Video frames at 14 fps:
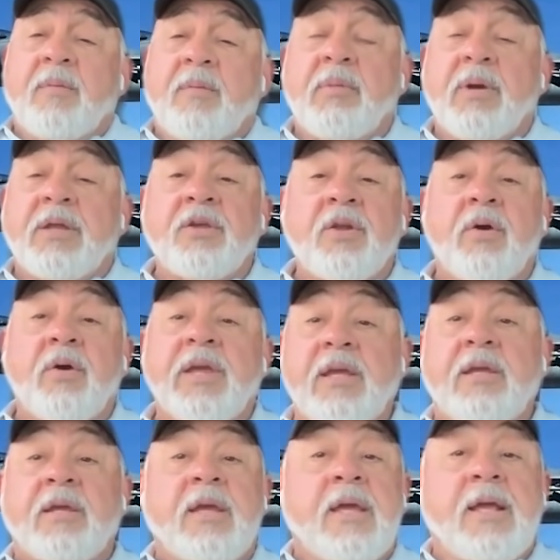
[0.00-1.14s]
But you know, he
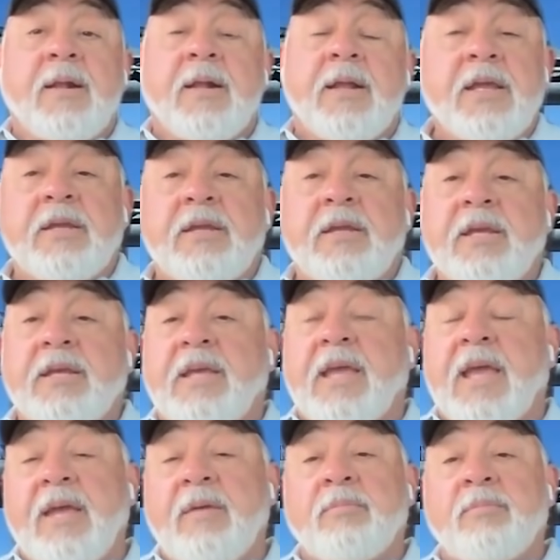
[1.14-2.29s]
he he
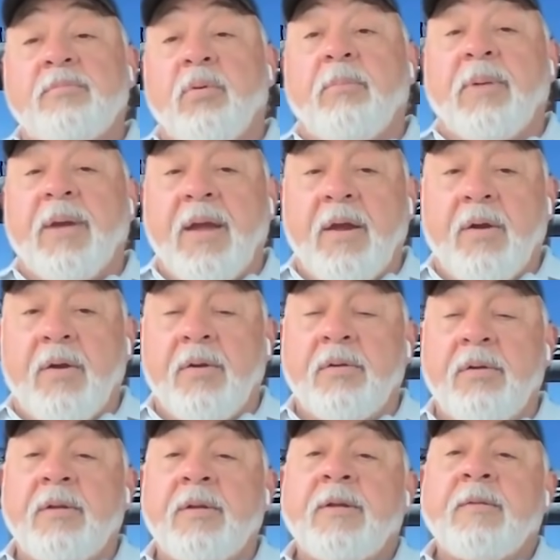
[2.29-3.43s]
came prepared